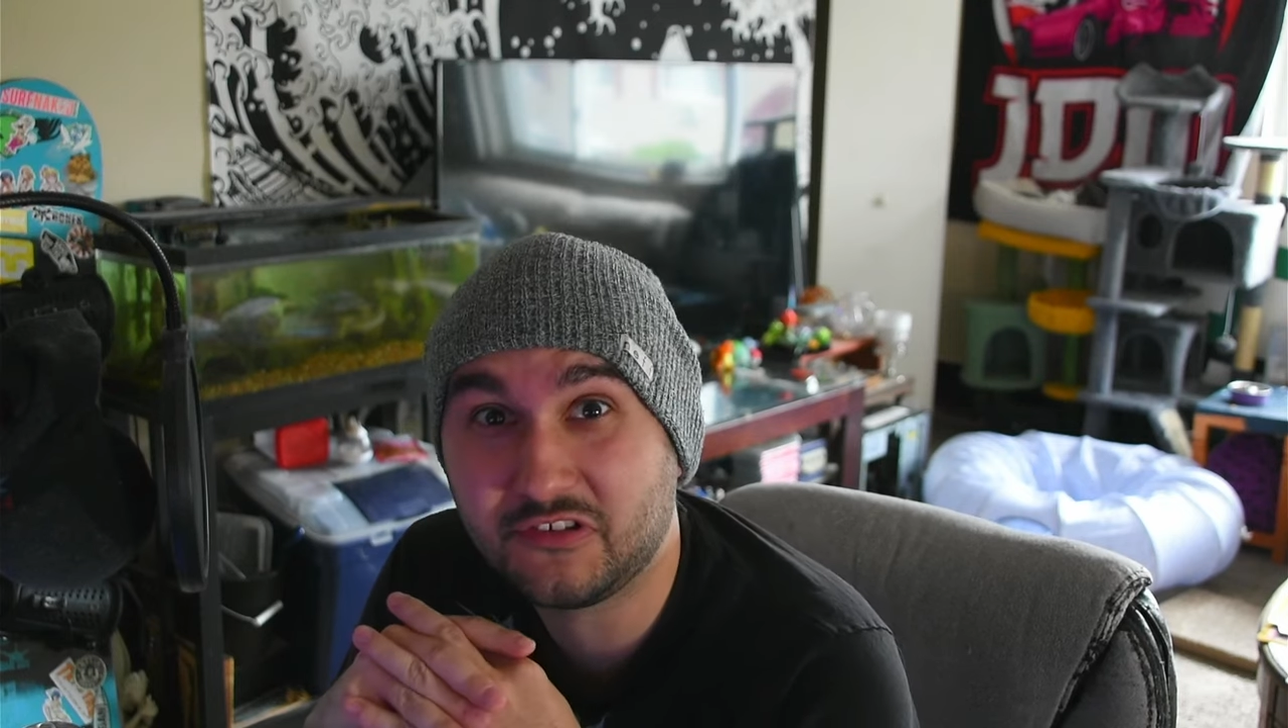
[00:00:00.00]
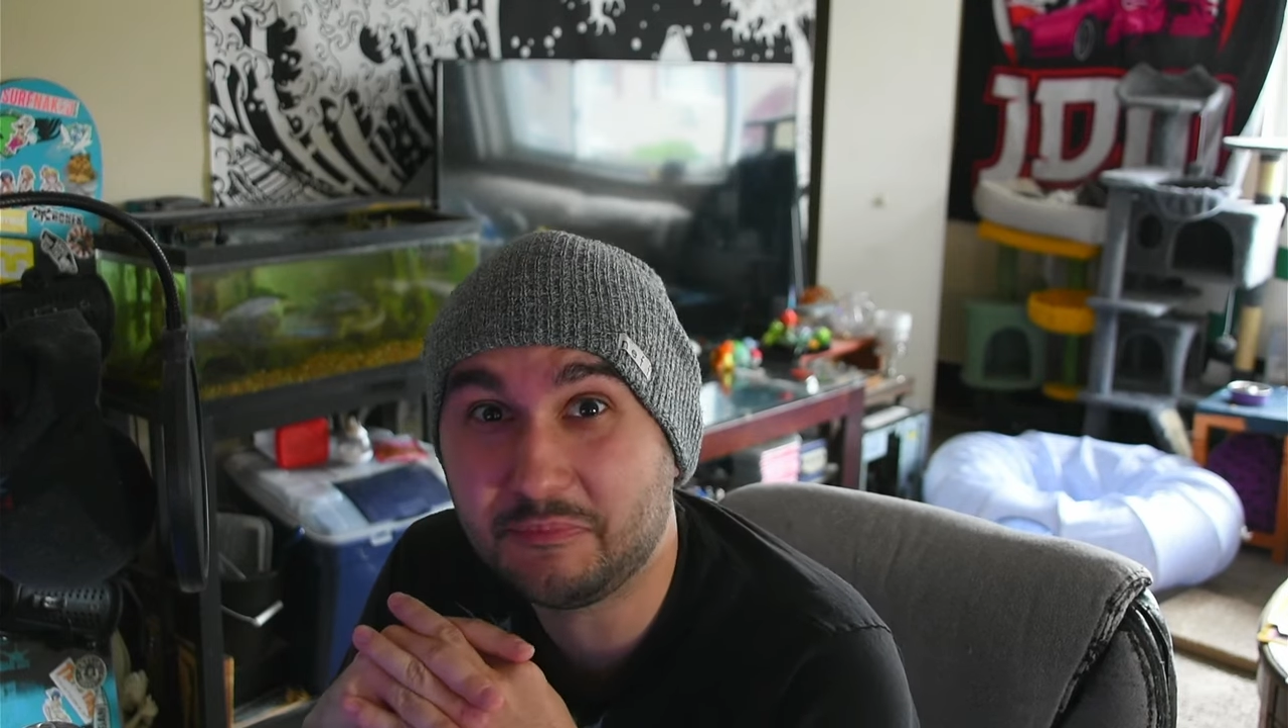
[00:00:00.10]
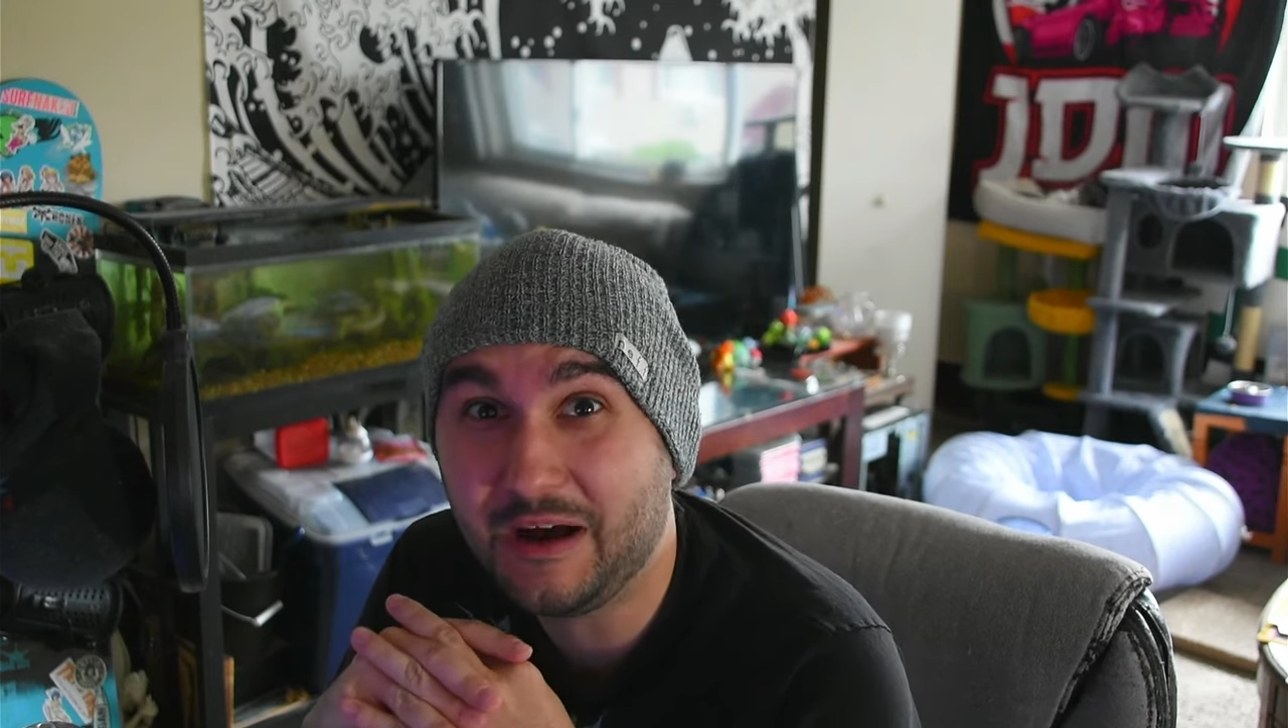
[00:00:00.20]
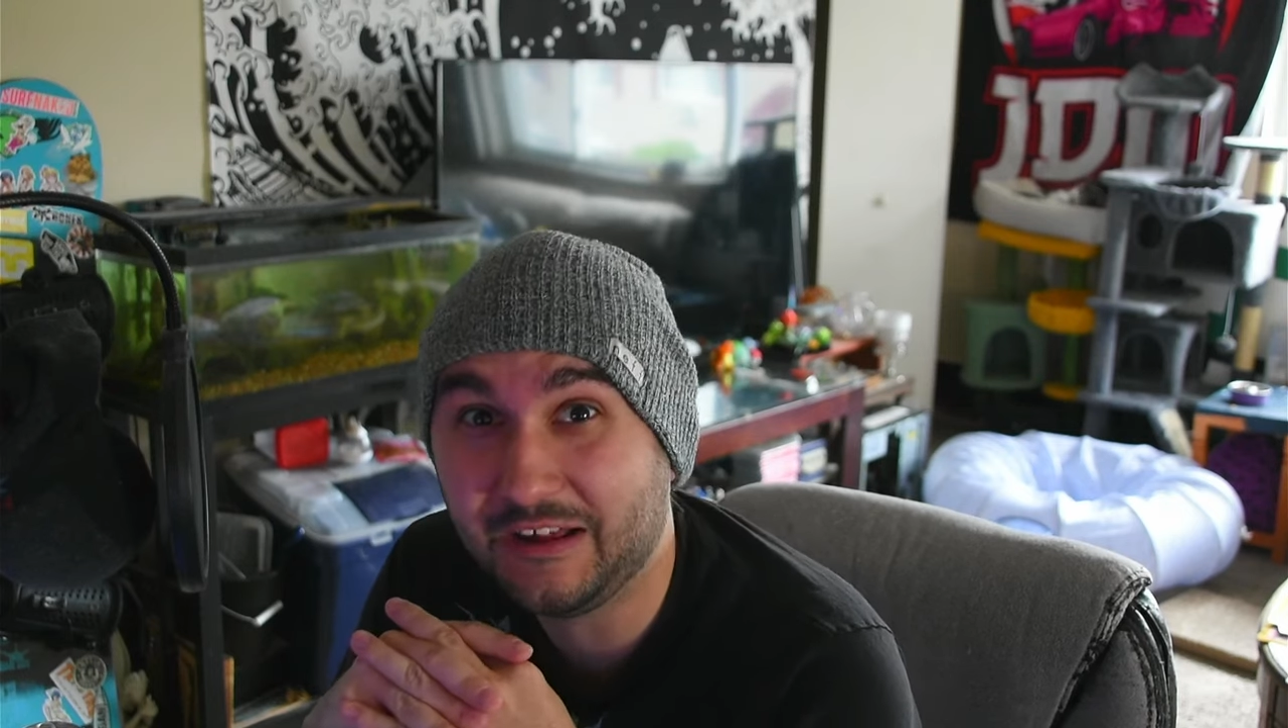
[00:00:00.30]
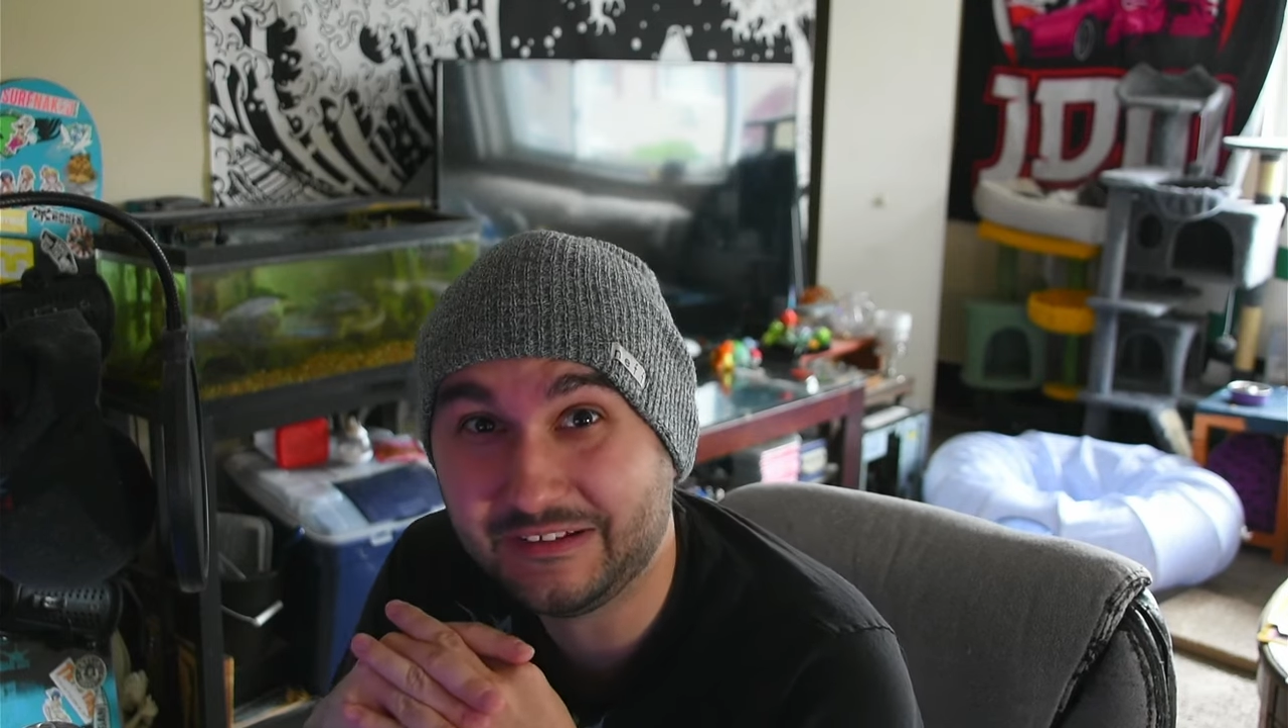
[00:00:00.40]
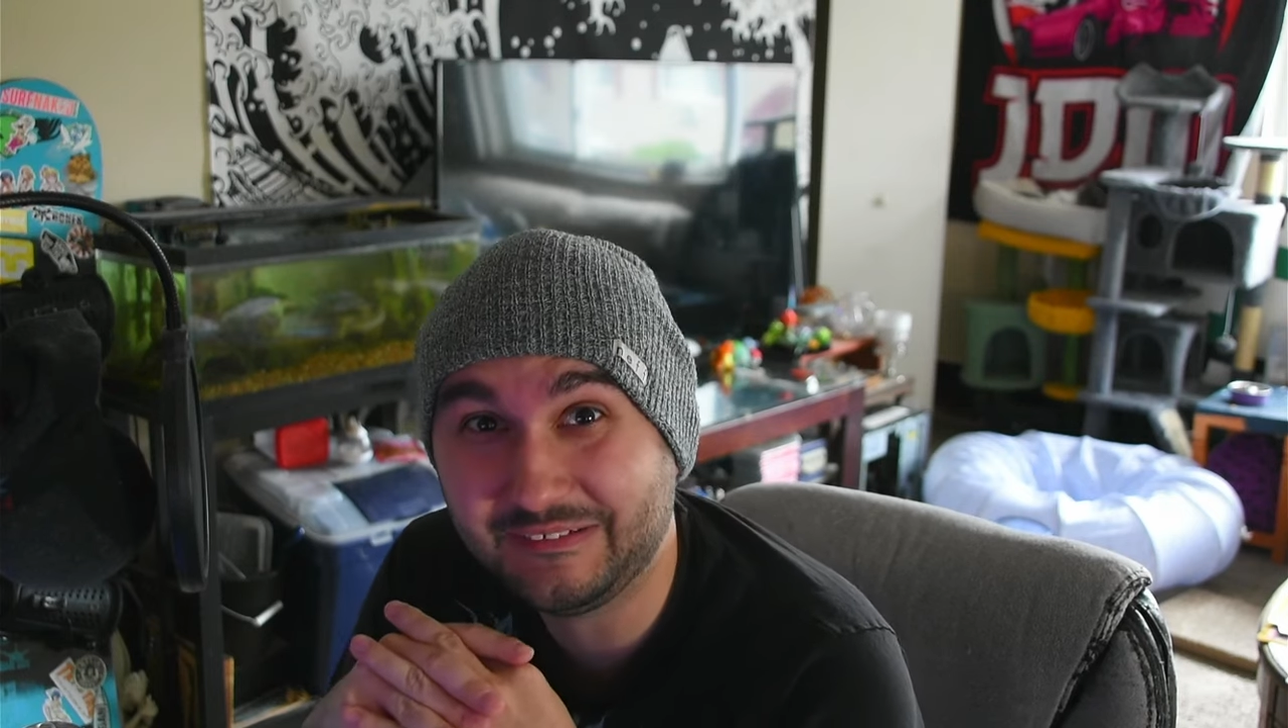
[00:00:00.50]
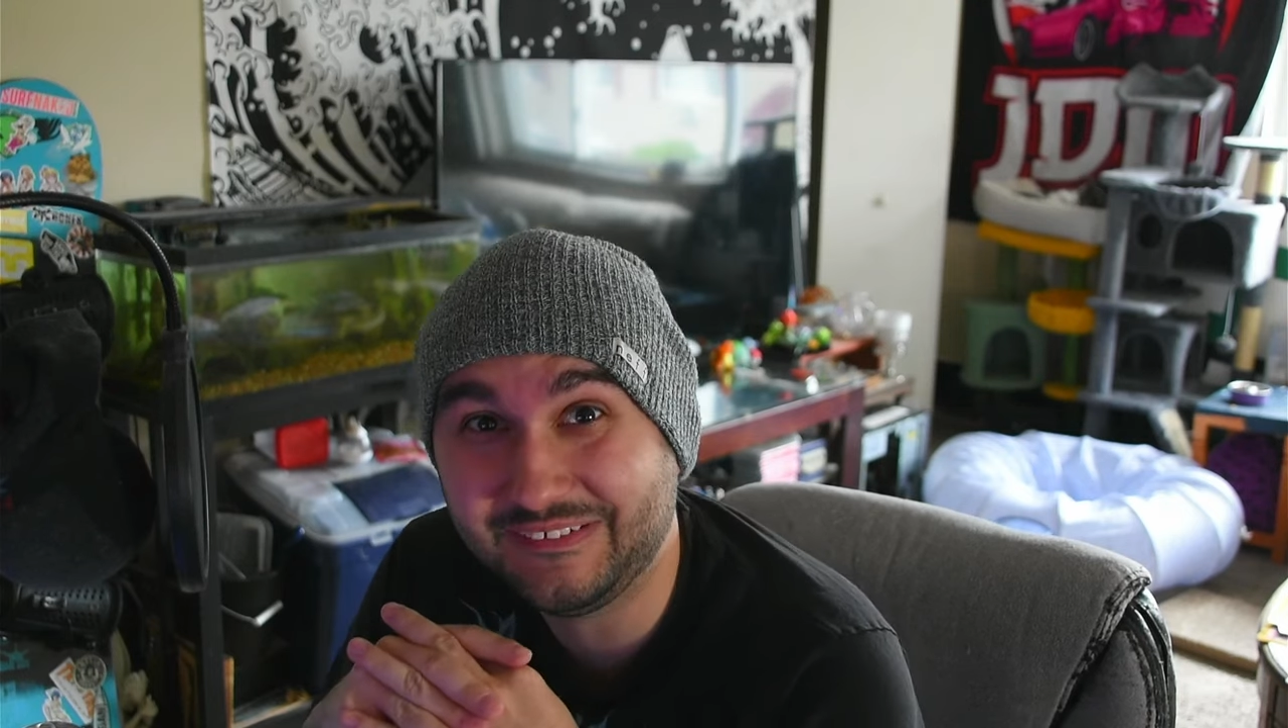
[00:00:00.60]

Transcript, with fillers: Somali.